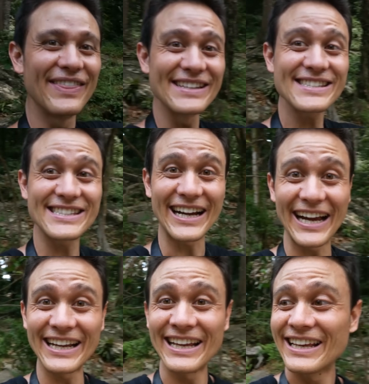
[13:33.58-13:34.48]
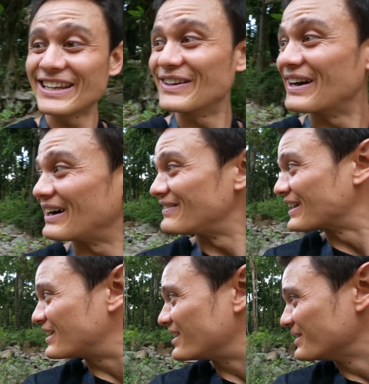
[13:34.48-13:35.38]
this side you have a
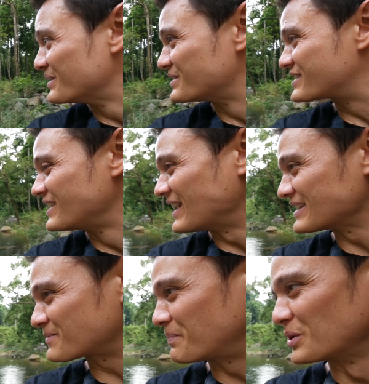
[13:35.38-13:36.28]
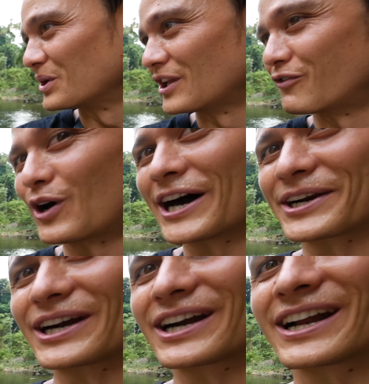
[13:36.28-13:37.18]
huge, nice pool of water.